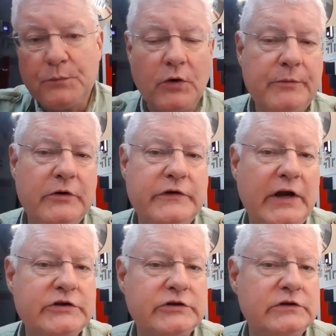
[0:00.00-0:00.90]

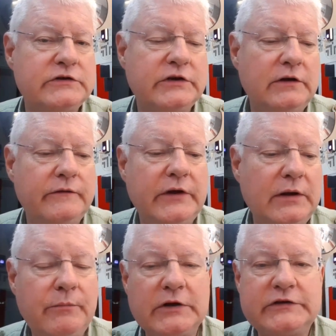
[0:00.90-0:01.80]
permutations of
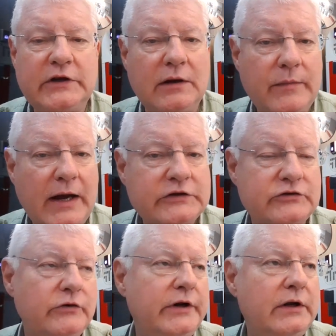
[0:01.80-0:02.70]
the mixing and
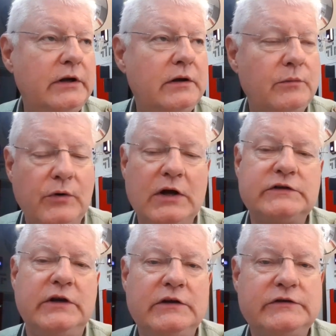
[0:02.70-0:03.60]
mastering
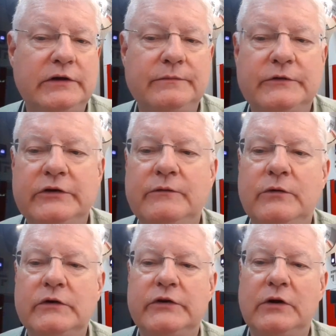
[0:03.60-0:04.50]
process and so
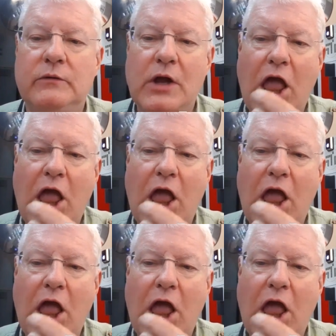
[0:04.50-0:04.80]
forth. So